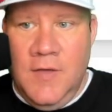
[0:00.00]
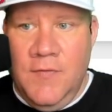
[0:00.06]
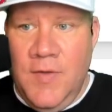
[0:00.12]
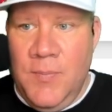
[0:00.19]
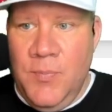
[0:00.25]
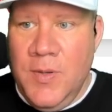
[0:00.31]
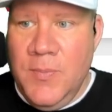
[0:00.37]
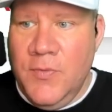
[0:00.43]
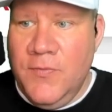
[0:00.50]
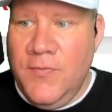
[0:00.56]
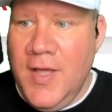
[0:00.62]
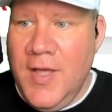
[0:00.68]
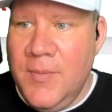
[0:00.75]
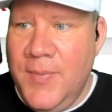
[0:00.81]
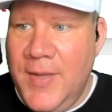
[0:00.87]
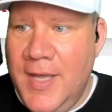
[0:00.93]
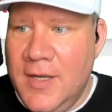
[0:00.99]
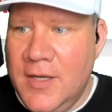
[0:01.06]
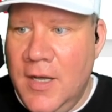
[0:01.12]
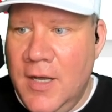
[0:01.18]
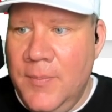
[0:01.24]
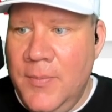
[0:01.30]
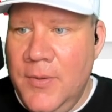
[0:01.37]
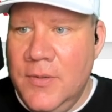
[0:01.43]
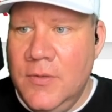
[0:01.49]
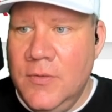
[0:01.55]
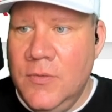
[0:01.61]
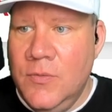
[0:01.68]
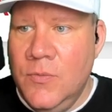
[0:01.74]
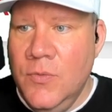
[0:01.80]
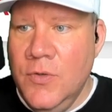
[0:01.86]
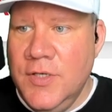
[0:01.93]
I bring Bovada back up,
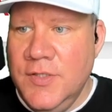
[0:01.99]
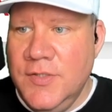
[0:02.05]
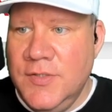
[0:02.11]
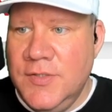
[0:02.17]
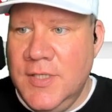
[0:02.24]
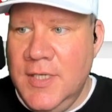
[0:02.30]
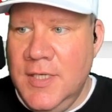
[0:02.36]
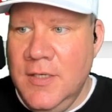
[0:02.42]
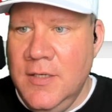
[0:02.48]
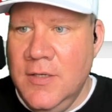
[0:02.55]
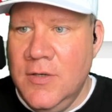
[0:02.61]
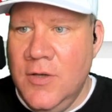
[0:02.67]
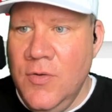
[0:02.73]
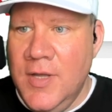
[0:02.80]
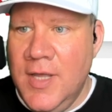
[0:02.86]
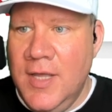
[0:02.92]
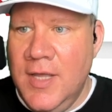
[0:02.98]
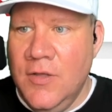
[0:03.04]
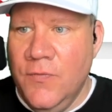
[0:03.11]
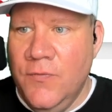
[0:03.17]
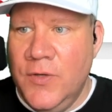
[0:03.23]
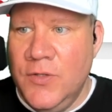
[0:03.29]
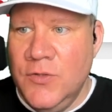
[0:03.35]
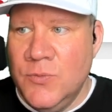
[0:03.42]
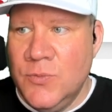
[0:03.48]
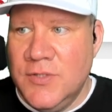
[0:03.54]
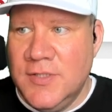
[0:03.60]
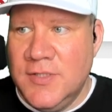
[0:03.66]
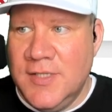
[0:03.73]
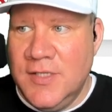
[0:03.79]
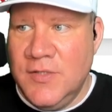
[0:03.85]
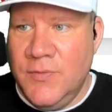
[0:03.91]
we're going to see, okay, your funds were
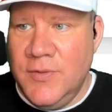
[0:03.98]
successfully